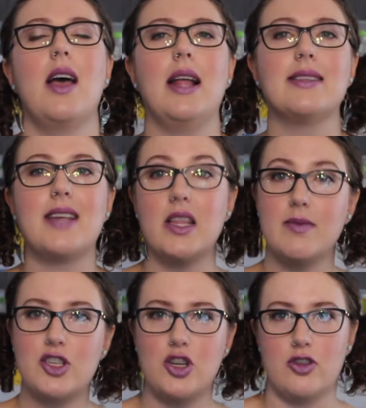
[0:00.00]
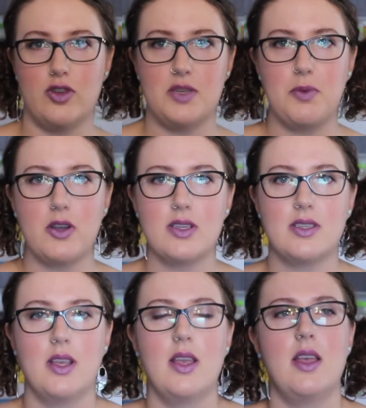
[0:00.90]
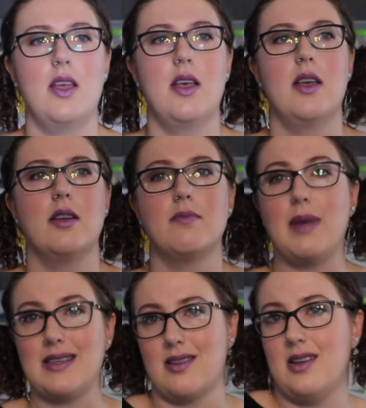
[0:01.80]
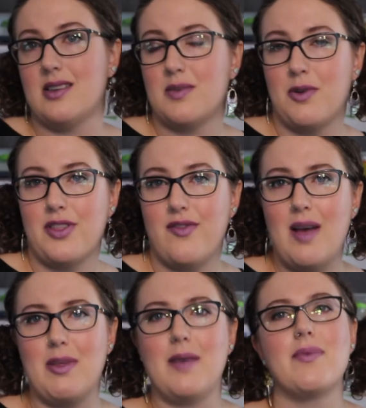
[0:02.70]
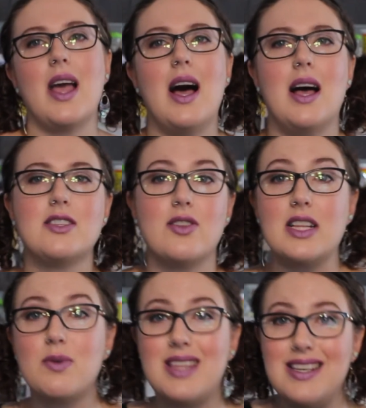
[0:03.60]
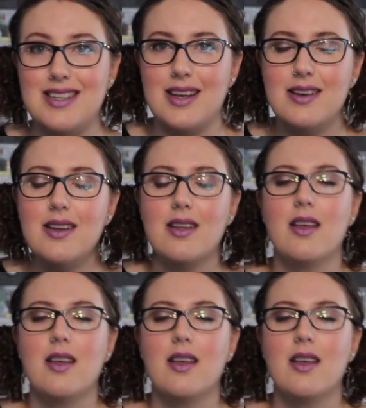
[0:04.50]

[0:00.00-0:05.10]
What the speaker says: and sell them as children's books, basically to support the family. So that's what they did.